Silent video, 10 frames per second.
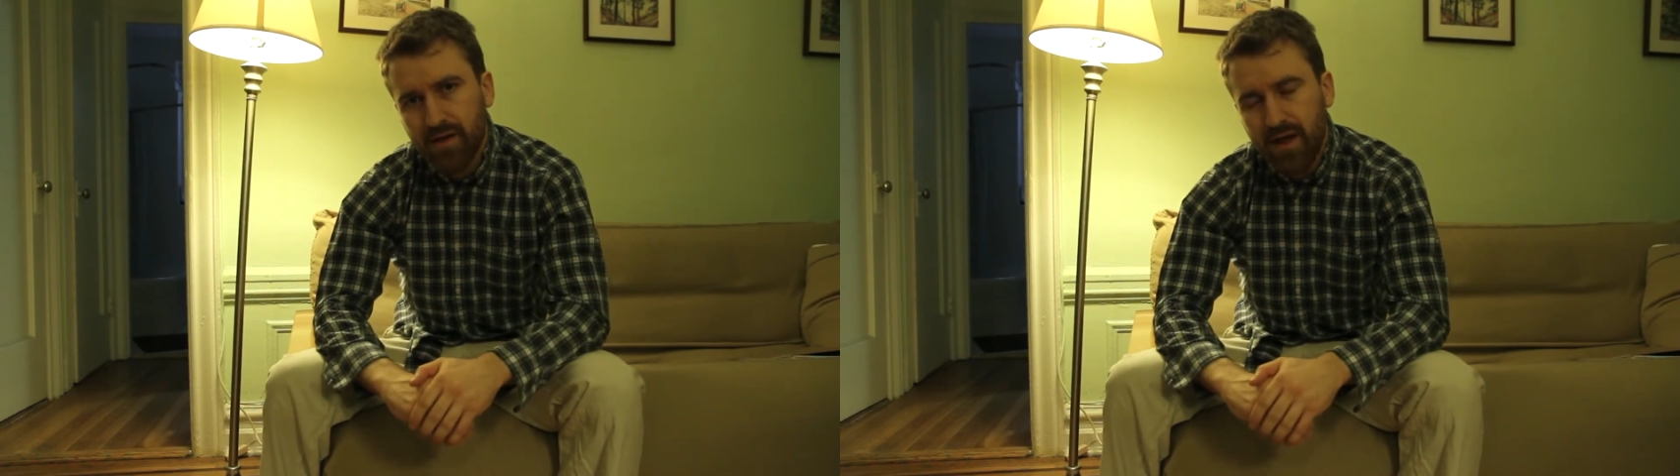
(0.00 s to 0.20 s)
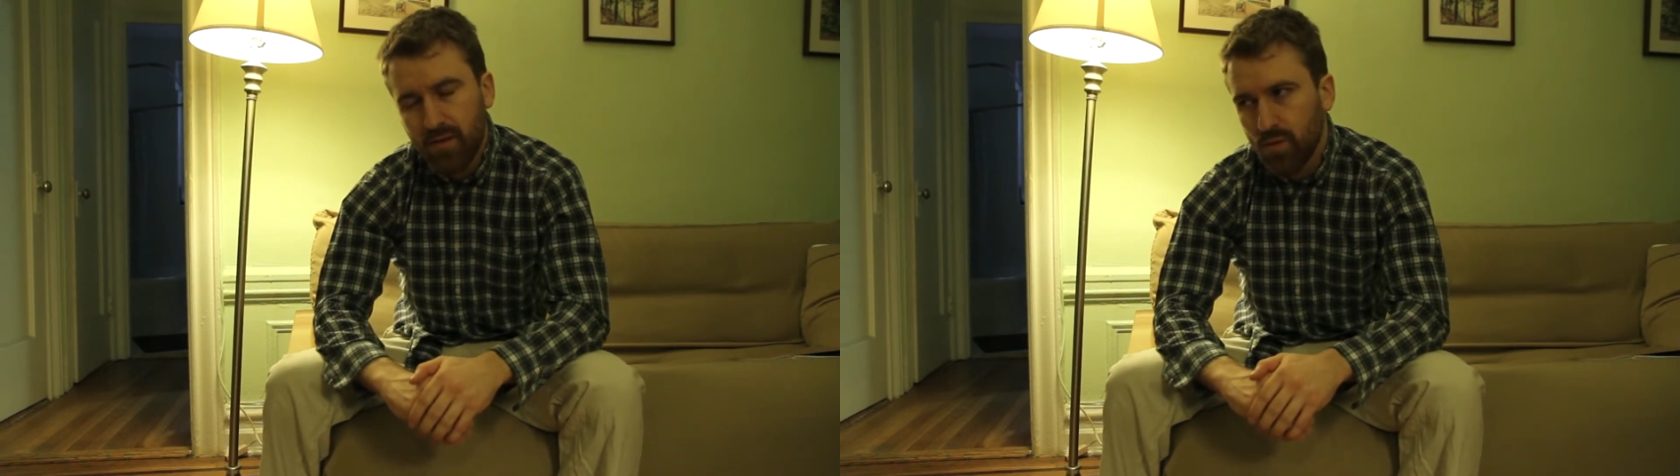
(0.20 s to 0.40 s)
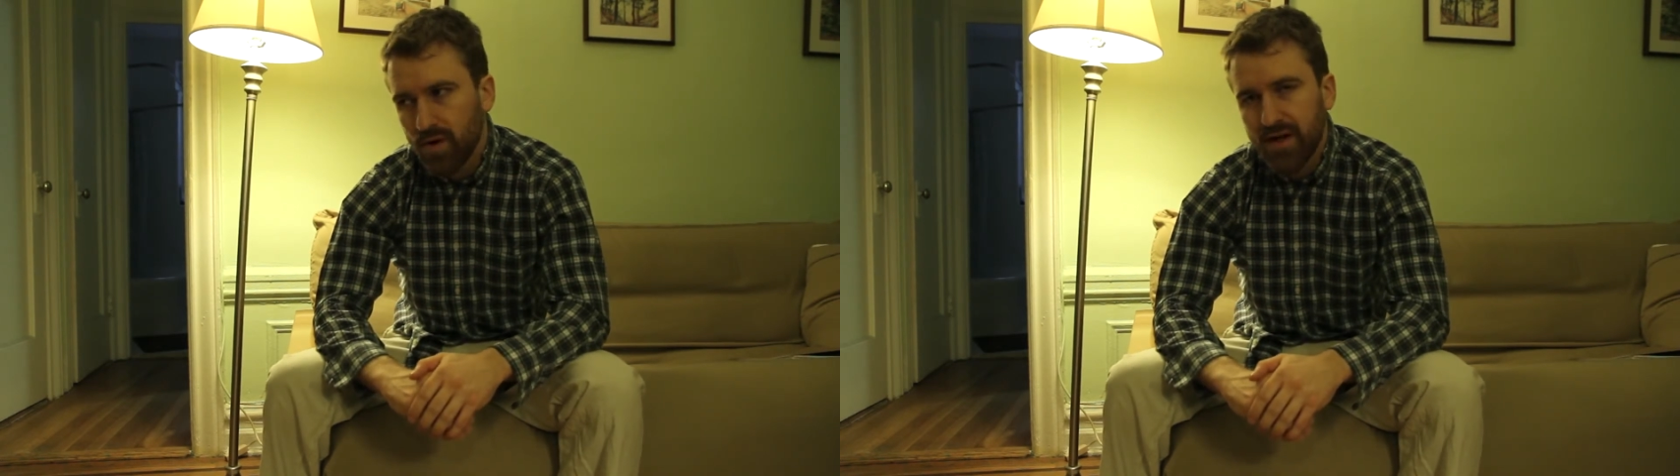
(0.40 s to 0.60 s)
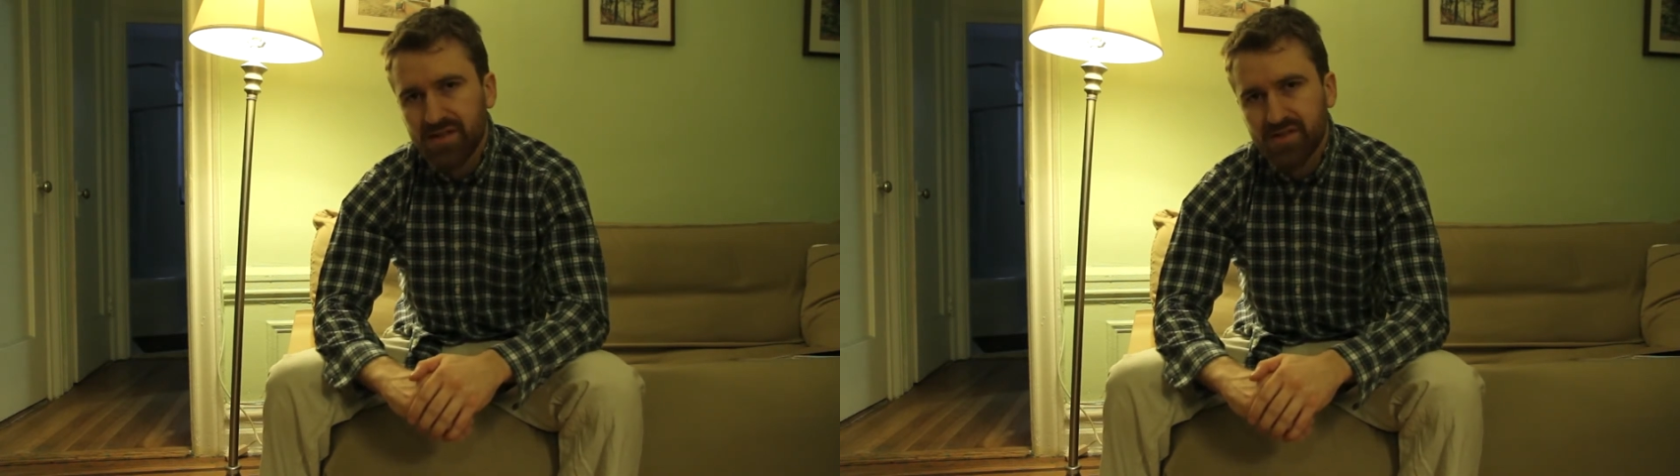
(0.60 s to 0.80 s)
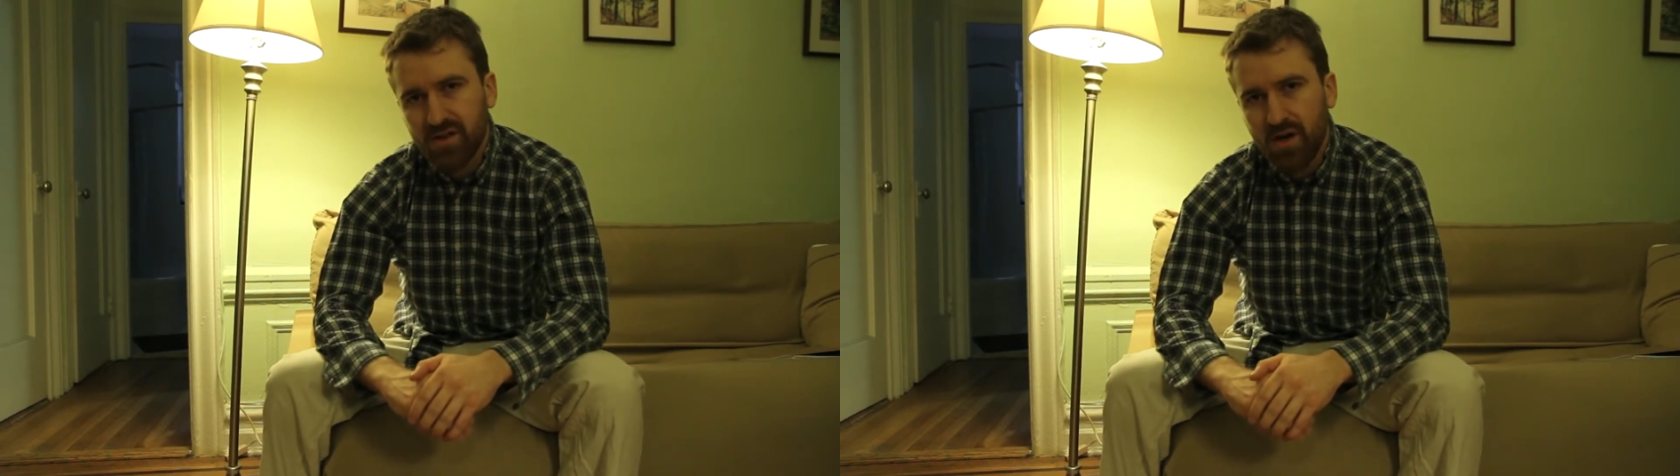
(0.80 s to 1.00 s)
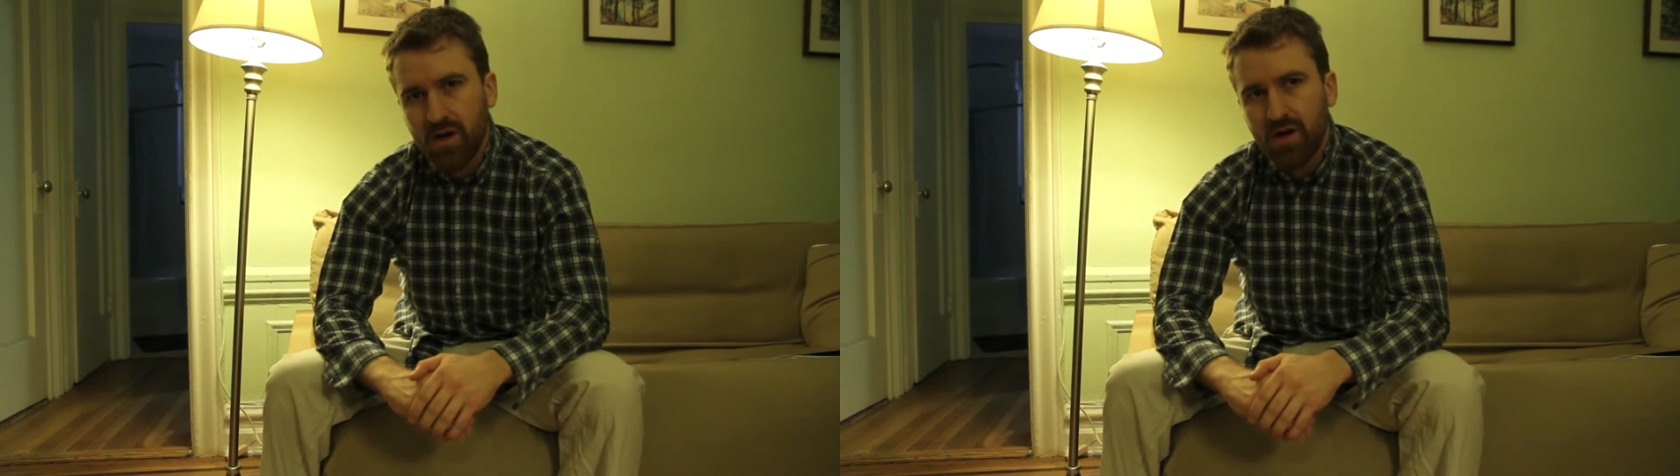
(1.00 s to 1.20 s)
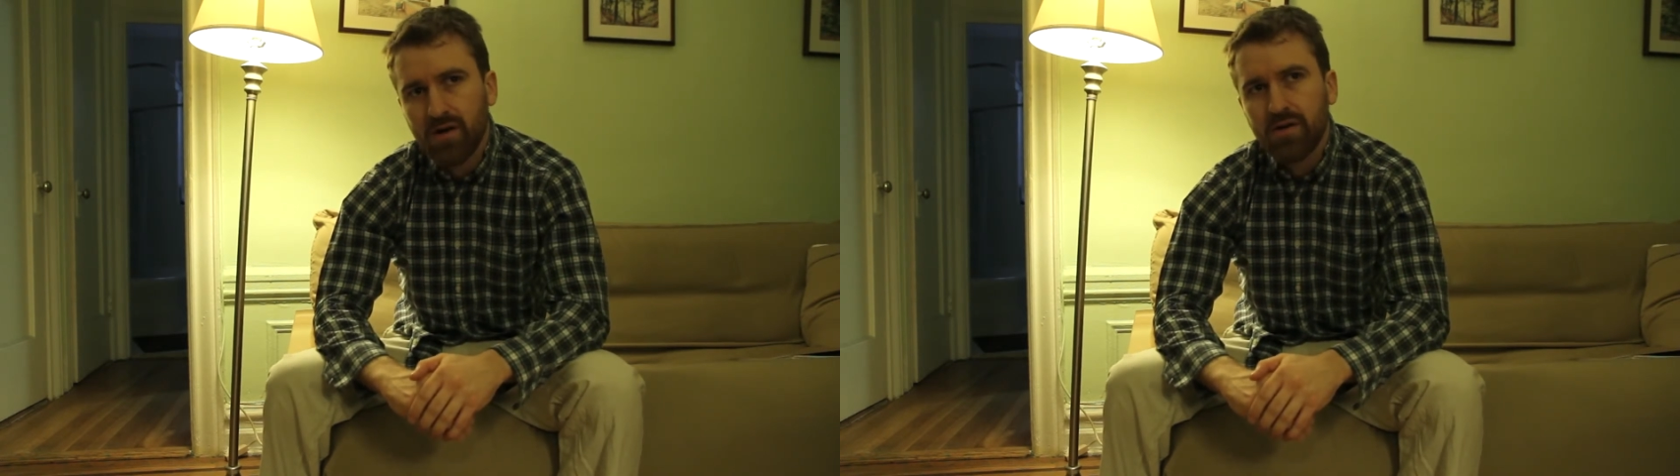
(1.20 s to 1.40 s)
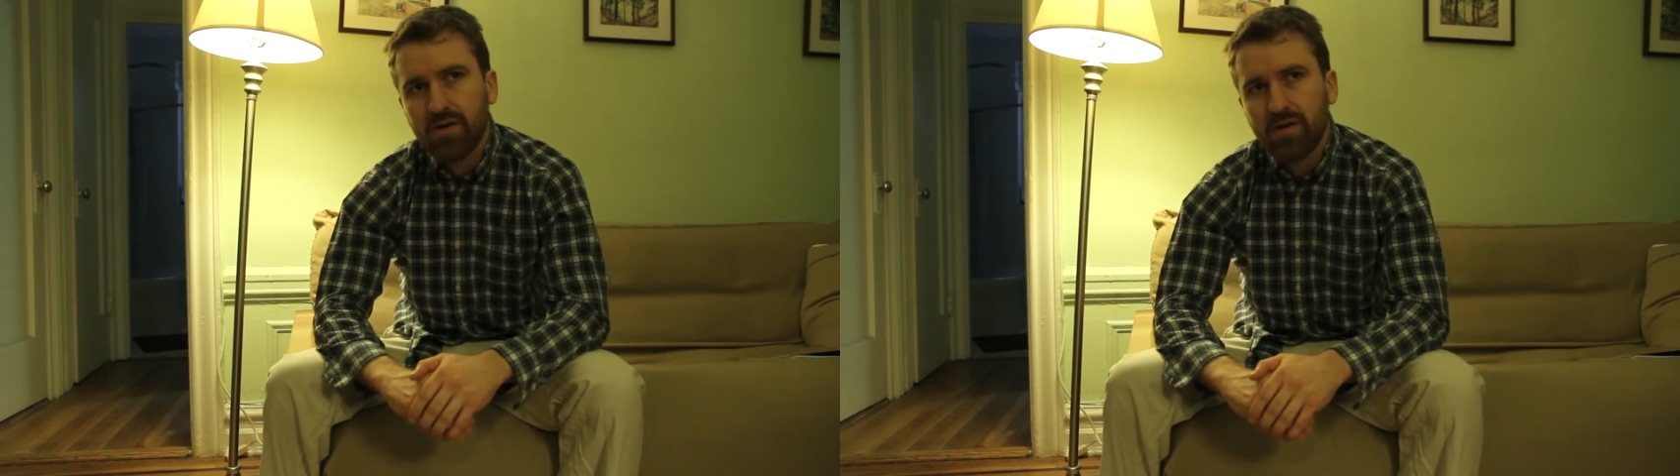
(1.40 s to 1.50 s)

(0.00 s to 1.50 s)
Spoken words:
And what I saw